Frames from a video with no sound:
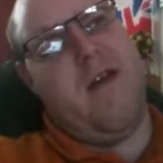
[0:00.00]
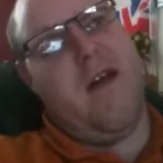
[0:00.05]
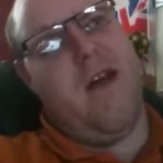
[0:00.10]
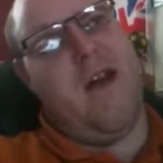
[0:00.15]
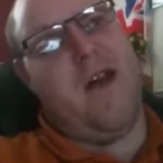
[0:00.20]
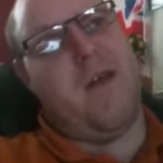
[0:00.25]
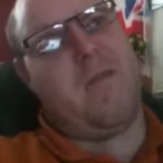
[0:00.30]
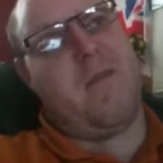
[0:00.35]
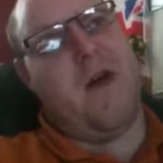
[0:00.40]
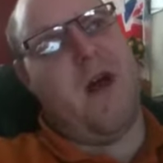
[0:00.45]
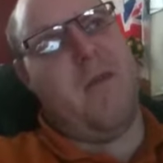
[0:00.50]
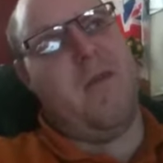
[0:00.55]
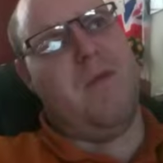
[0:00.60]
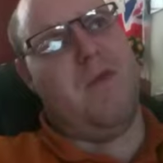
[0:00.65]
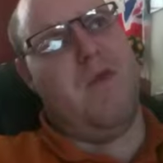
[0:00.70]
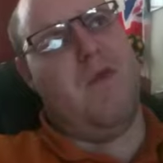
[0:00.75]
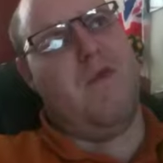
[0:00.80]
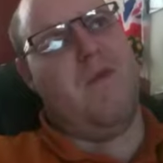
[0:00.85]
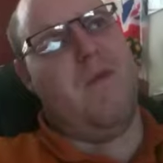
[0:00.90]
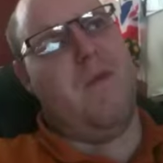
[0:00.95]
and this poem
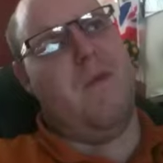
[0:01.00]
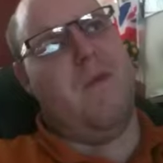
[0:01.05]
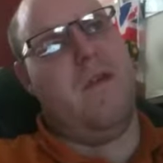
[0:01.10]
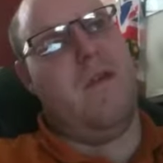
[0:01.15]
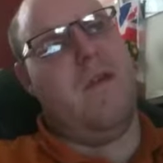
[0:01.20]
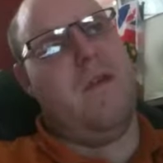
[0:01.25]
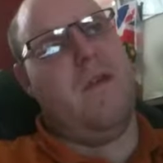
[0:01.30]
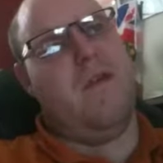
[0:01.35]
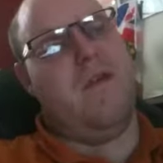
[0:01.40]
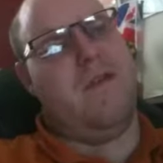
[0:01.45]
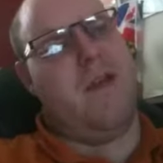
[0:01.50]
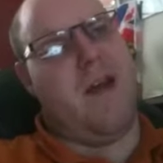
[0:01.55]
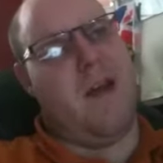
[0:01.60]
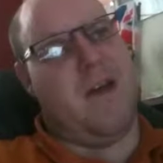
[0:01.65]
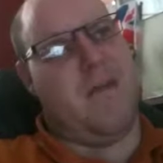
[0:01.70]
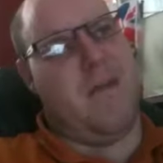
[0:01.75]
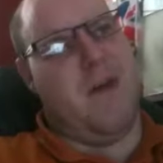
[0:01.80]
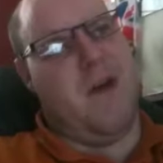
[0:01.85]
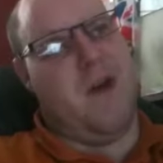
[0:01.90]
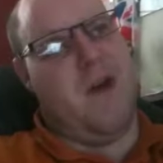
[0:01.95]
is all of them,
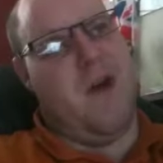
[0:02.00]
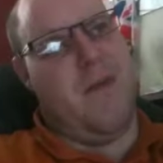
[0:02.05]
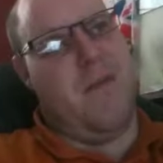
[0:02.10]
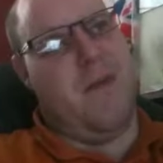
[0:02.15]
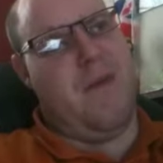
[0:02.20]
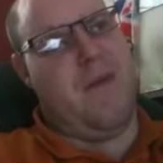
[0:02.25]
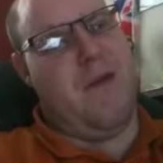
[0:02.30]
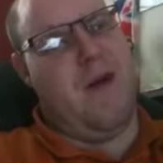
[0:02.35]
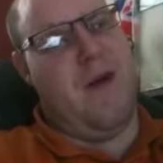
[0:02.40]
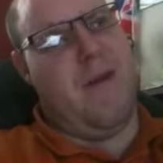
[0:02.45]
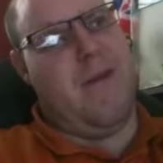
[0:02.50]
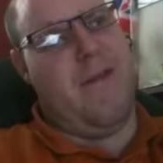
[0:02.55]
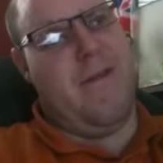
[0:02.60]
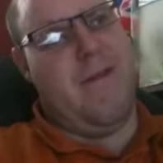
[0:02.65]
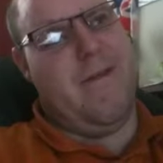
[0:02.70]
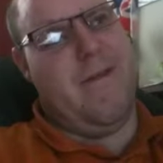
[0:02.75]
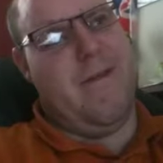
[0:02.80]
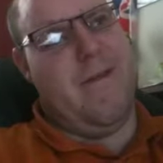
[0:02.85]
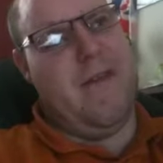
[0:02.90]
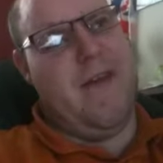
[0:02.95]
protected by copyright.
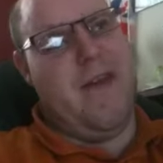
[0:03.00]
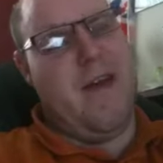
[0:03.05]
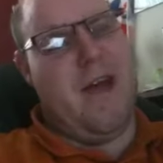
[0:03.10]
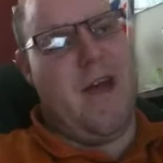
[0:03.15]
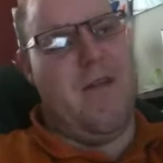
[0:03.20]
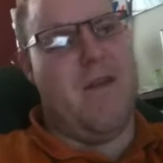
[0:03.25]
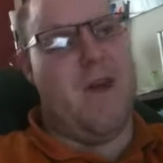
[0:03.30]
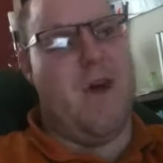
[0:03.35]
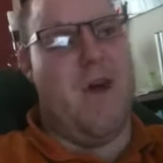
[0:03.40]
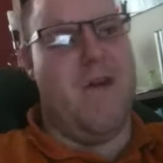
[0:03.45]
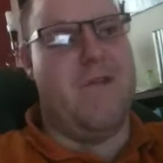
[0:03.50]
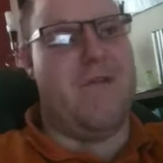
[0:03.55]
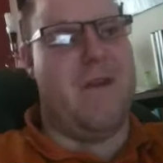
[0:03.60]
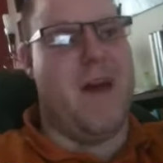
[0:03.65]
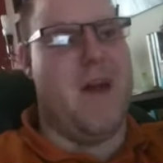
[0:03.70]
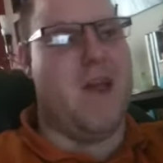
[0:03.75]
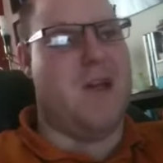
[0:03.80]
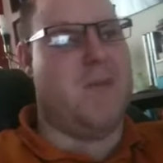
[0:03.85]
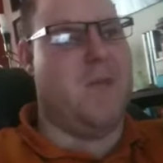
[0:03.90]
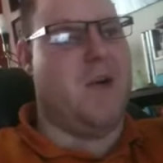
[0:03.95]
And if you go on
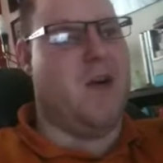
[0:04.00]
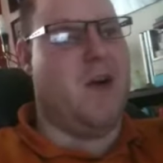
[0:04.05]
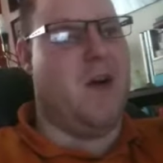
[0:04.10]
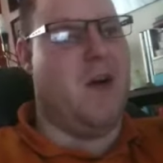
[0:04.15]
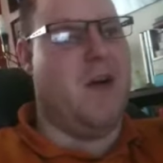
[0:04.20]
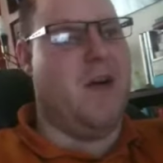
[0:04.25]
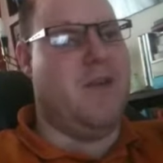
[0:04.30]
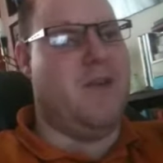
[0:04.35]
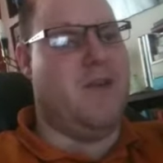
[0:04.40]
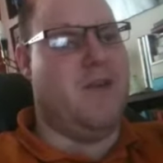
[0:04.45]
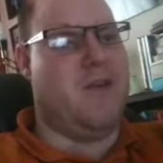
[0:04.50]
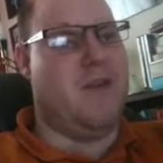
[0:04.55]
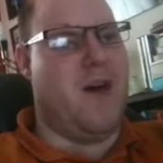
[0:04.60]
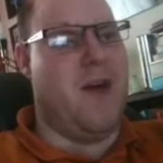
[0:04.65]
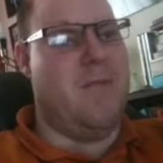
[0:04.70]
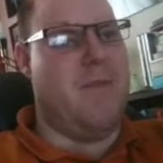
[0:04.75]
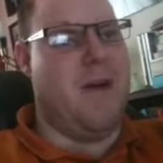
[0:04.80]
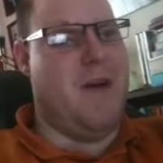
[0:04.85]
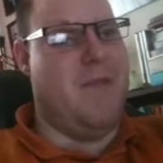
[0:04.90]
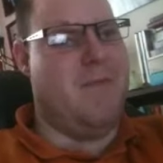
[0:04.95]
Facebook, guys, you
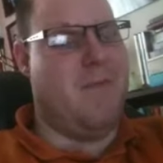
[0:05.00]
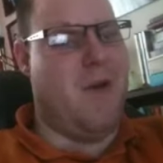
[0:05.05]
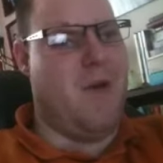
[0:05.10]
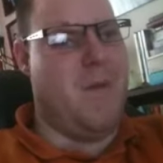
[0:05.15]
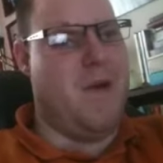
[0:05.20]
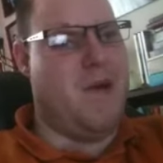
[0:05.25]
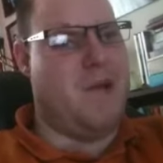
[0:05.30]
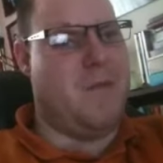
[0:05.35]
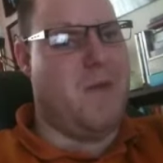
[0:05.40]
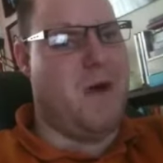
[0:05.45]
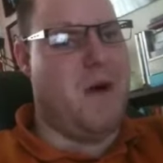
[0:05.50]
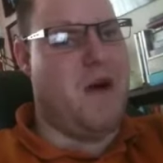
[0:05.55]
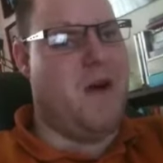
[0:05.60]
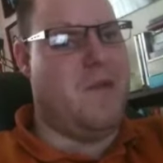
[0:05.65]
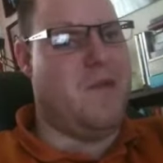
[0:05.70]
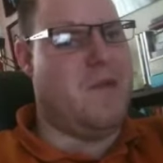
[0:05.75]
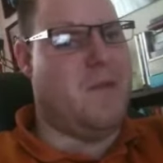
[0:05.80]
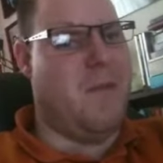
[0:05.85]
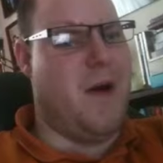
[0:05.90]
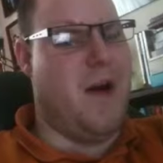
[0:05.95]
type in Bobby's
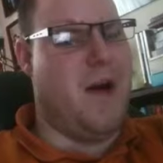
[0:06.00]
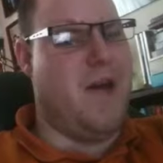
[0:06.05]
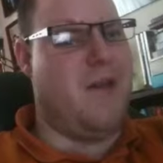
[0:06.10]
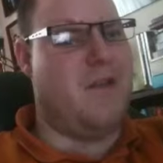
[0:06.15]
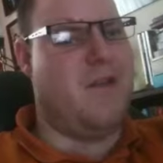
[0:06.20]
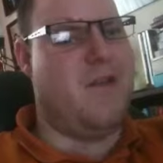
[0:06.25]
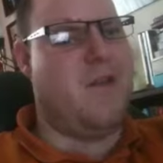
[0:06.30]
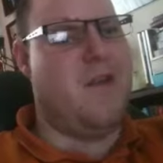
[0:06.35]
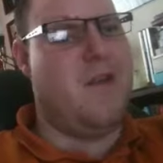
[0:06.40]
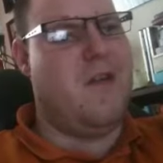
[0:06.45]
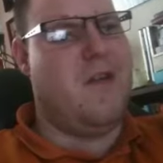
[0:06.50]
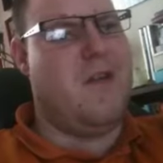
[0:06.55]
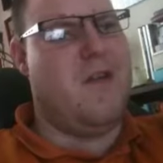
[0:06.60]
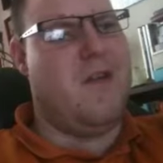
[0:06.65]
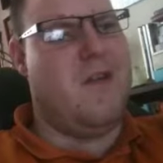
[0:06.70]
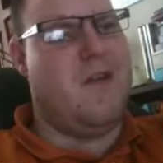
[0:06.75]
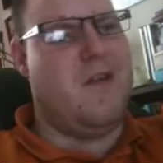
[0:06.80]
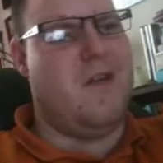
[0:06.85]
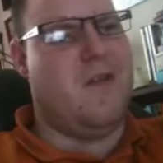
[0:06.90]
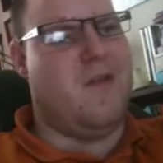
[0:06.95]
poetry page,
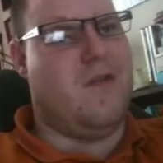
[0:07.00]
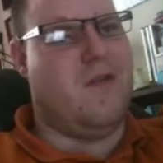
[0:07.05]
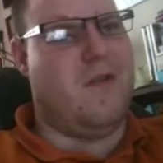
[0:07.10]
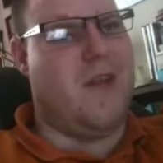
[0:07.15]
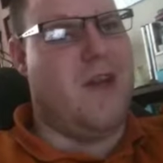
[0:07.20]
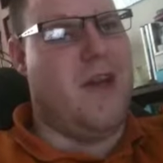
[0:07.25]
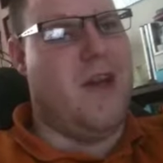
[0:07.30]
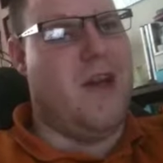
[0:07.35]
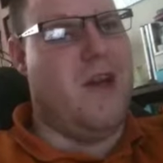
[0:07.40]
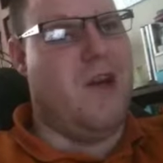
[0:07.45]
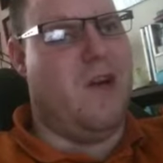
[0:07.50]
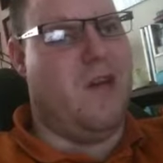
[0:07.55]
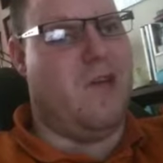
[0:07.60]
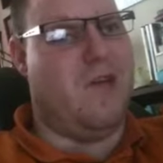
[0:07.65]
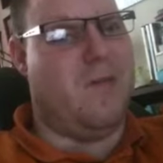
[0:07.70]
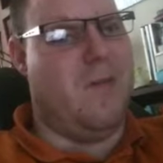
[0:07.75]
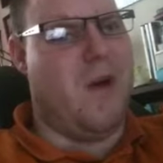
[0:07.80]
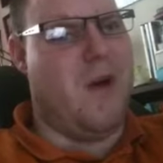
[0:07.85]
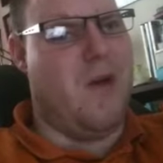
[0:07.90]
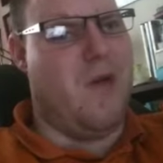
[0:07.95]
you'll see
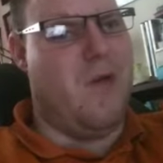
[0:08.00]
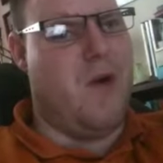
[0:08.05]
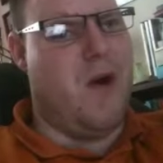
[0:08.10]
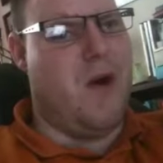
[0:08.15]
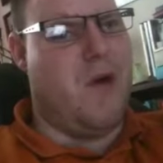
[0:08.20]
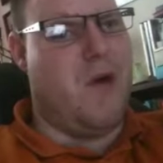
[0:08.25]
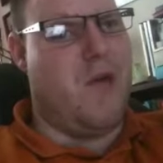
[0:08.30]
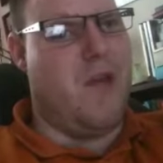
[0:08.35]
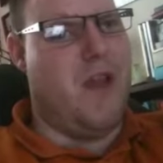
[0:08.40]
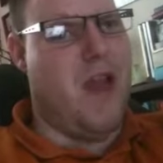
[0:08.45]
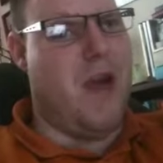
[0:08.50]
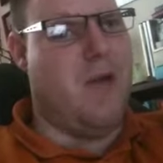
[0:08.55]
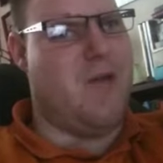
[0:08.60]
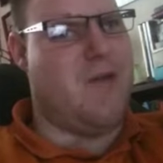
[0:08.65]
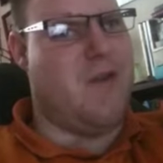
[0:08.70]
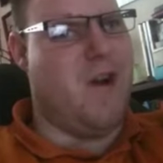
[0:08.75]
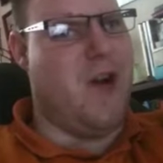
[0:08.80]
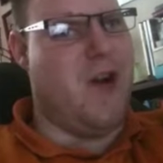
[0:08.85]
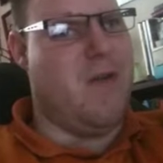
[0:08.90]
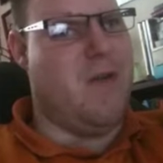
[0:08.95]
lots of my work on there,
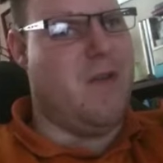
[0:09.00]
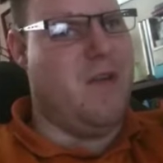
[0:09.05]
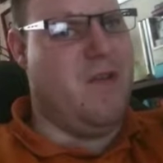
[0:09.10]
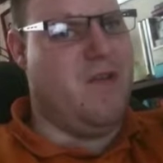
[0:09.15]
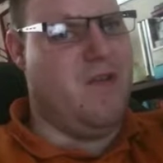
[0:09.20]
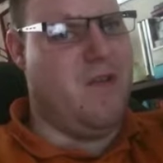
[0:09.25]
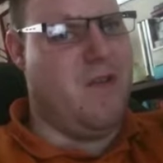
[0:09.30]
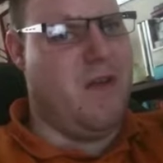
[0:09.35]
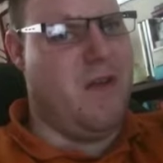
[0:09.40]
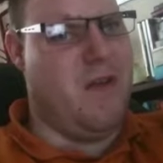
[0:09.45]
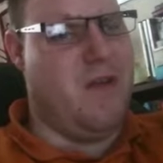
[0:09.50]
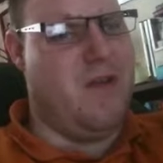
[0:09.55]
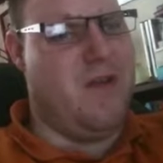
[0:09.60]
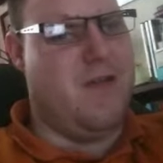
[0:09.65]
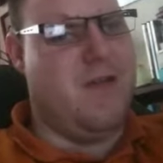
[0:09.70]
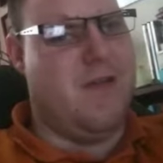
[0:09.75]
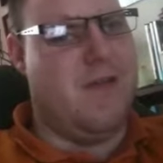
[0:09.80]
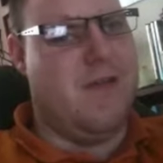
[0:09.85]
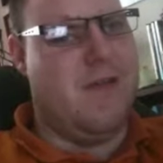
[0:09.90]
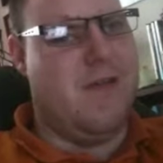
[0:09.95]
which I hope you enjoy.
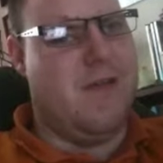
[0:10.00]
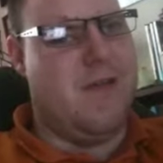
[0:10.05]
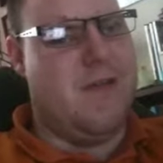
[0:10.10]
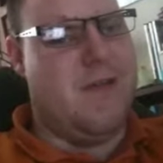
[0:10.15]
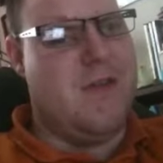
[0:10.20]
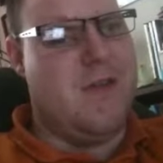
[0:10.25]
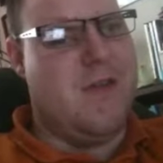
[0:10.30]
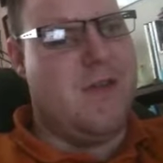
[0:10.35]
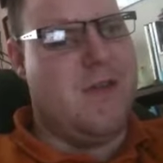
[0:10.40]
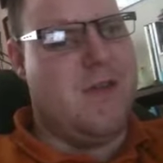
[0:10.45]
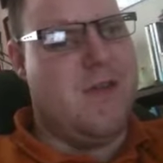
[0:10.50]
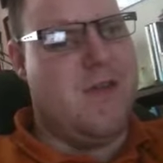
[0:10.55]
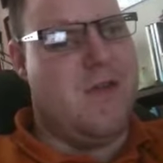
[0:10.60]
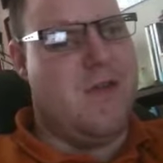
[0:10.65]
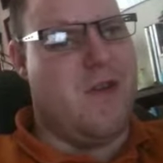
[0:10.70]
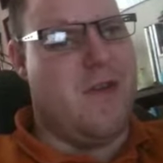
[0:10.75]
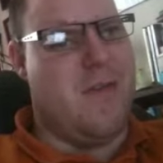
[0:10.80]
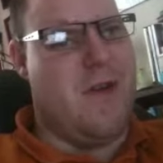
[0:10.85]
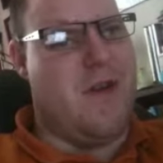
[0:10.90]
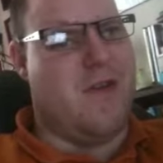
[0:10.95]

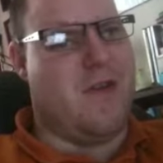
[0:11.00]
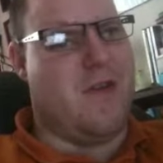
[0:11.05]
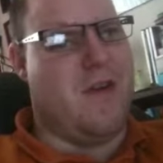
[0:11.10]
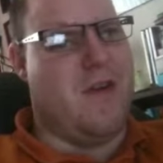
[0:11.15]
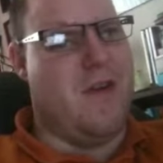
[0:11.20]
All the best,